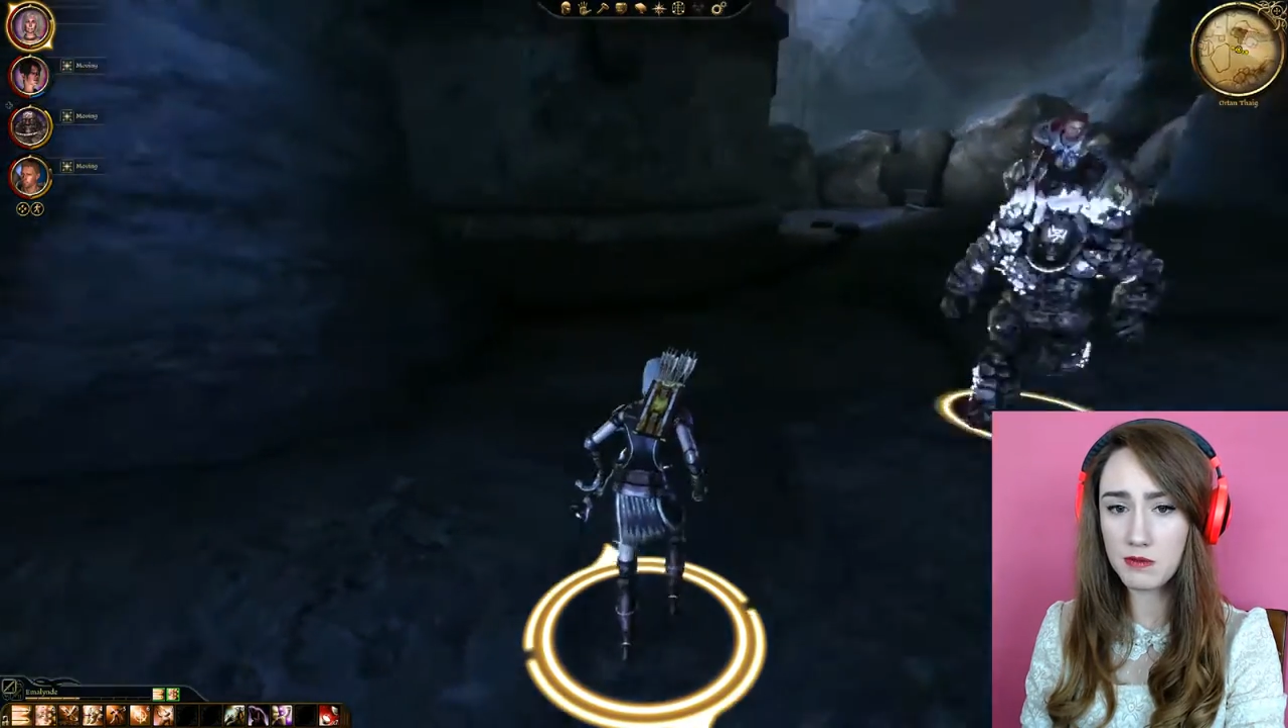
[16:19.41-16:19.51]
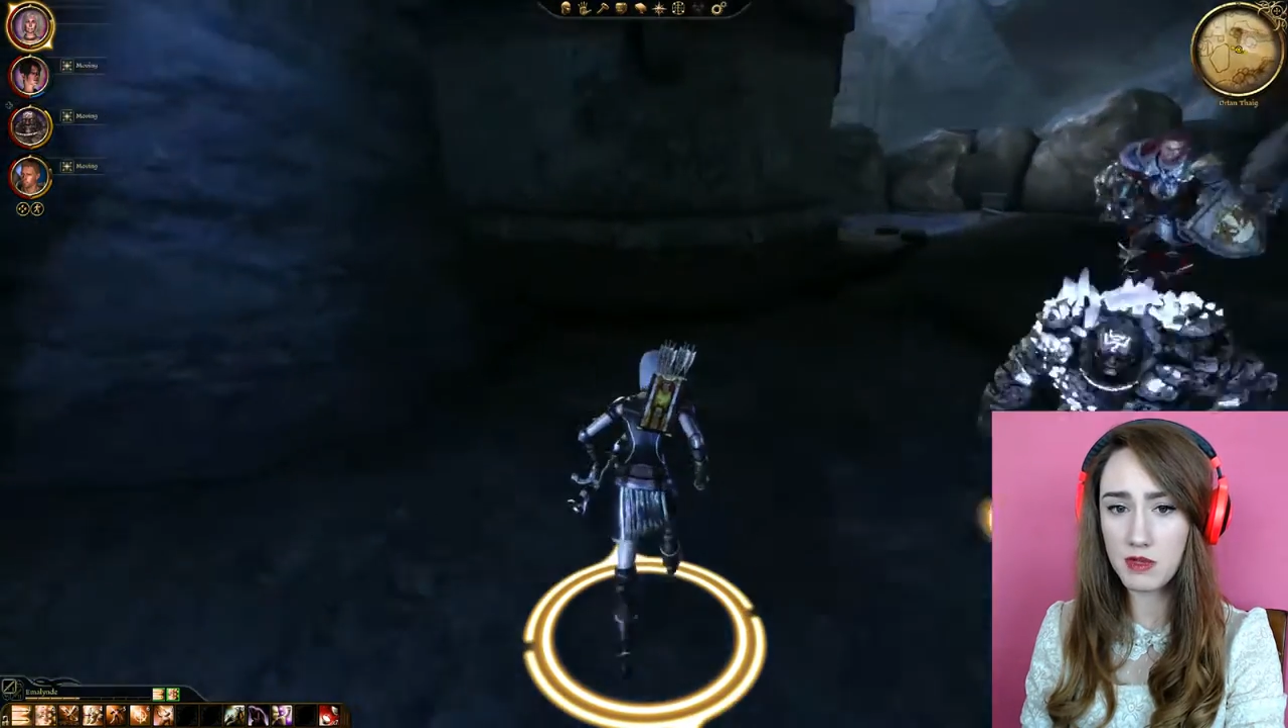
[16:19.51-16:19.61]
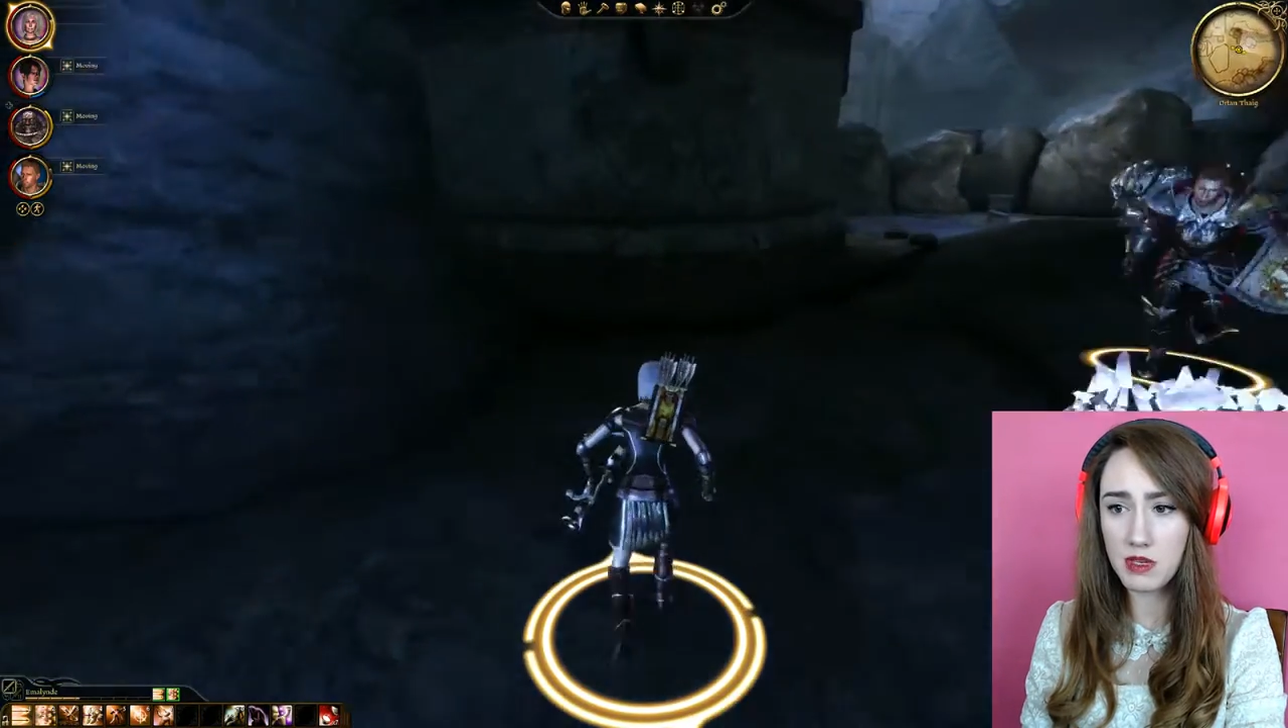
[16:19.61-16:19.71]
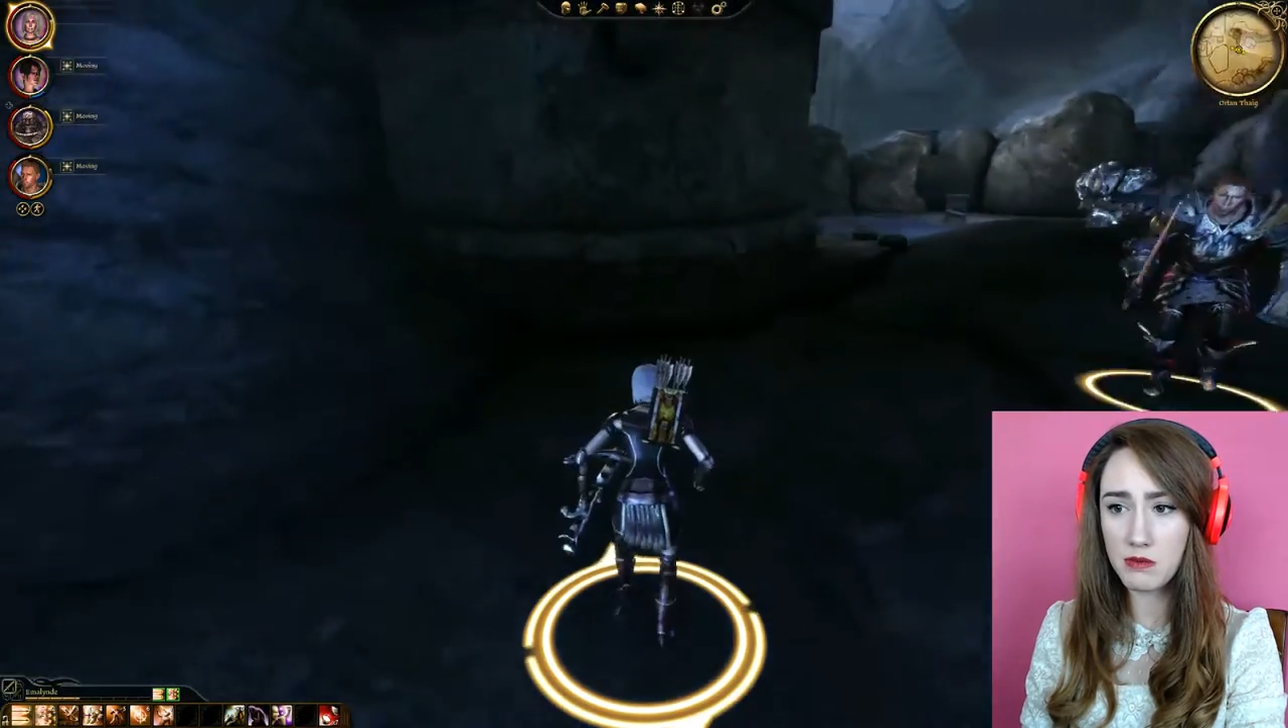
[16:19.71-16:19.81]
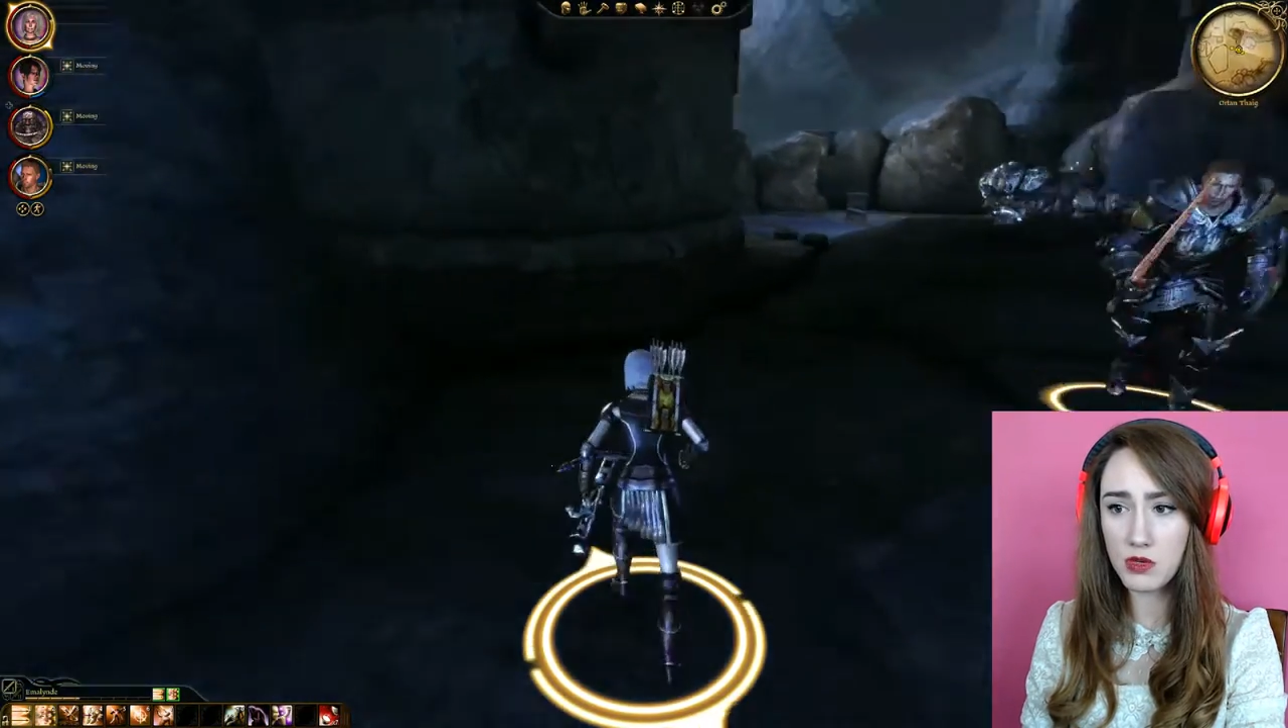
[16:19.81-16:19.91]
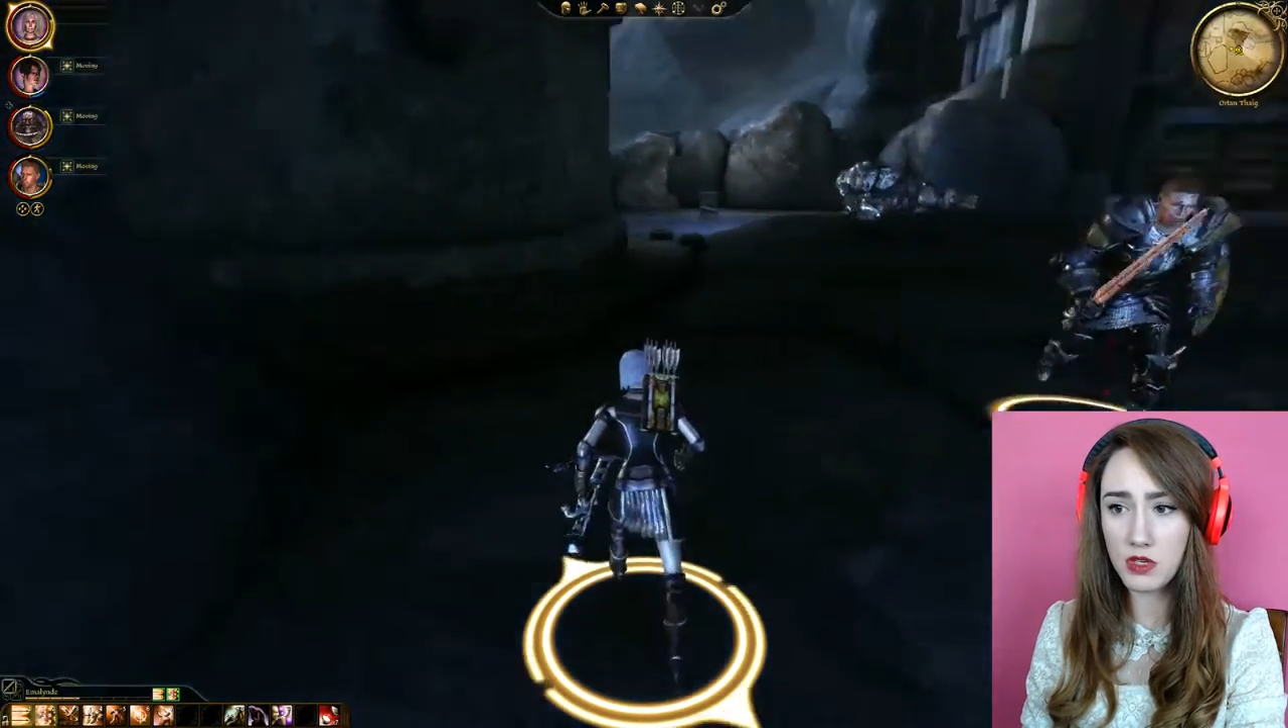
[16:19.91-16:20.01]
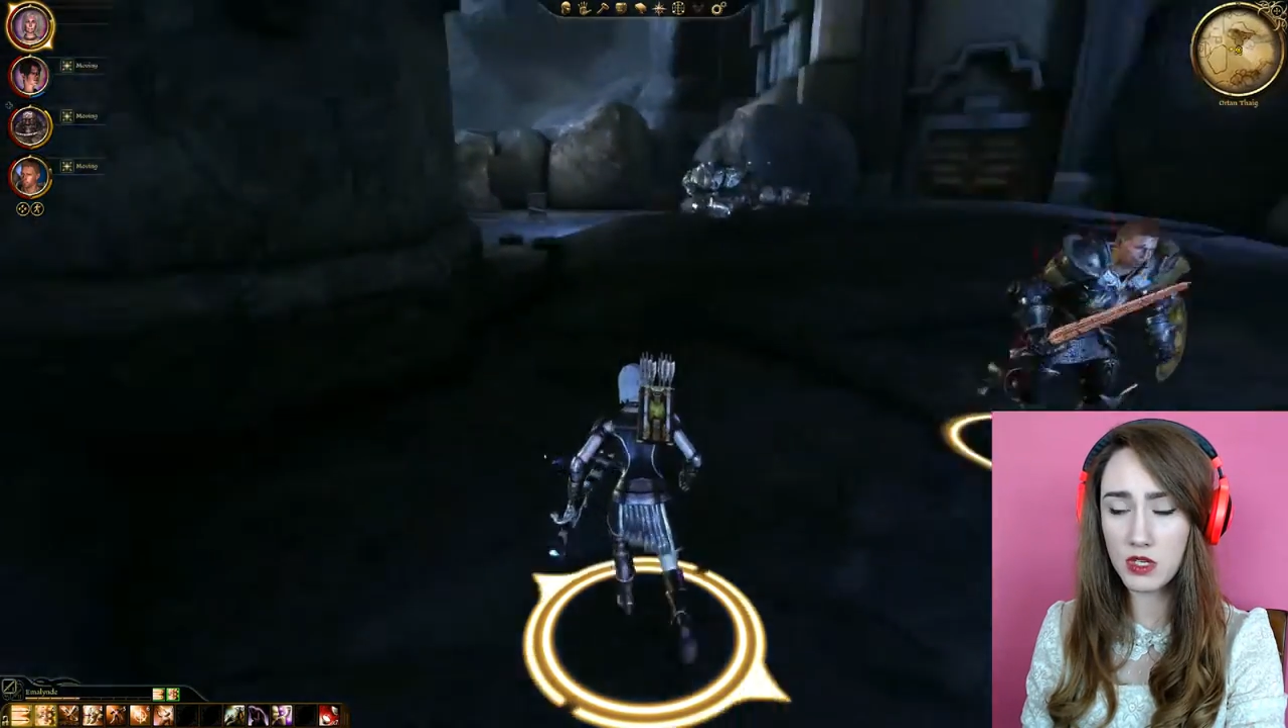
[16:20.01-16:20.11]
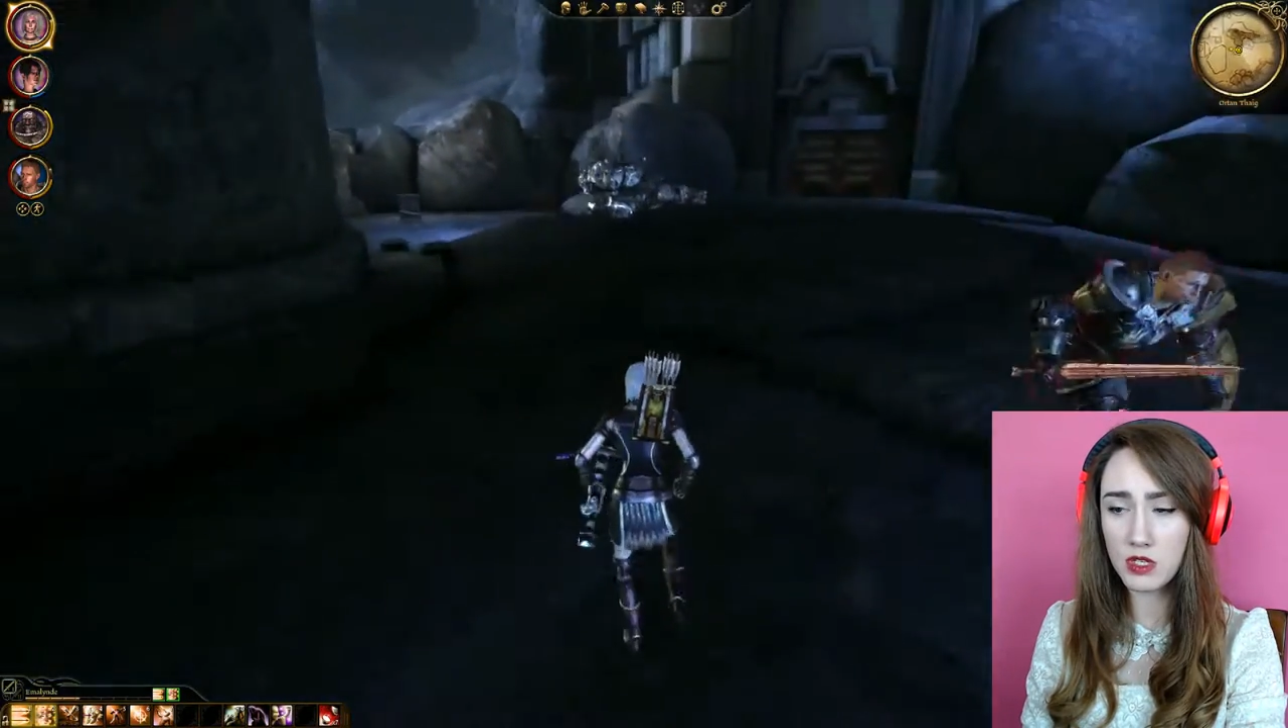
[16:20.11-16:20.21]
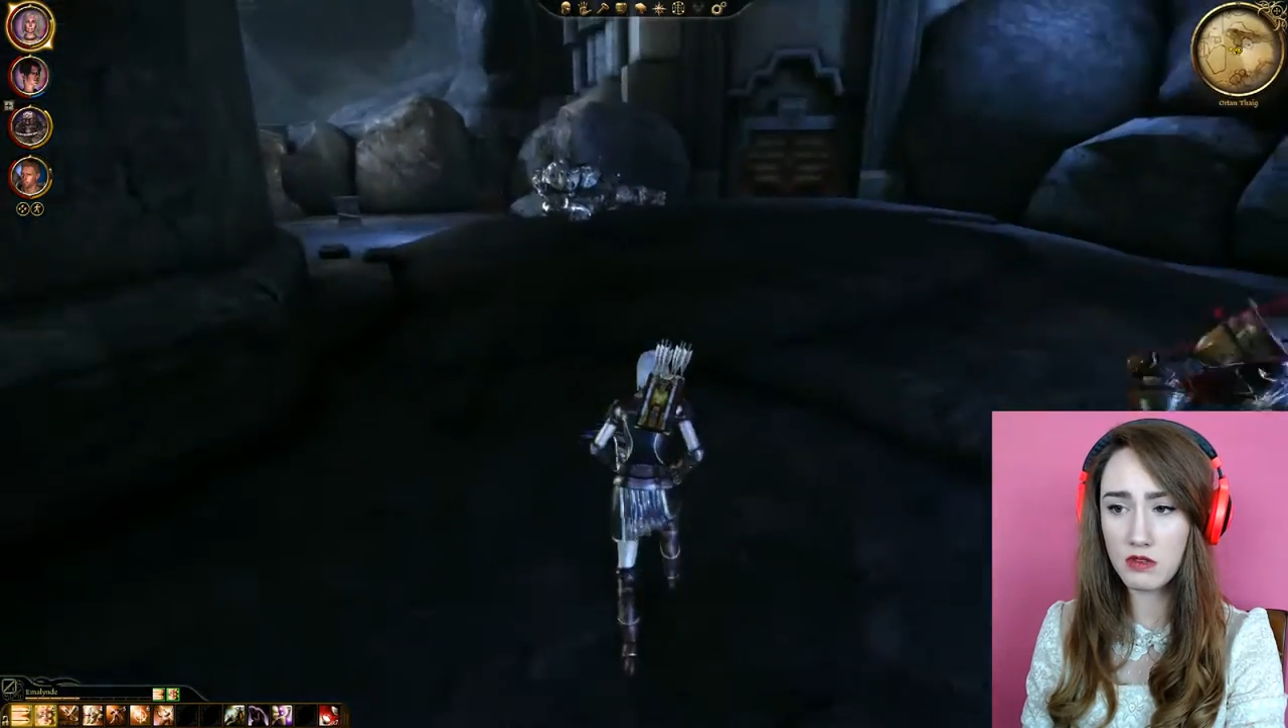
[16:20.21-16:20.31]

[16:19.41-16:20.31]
And Morrigan.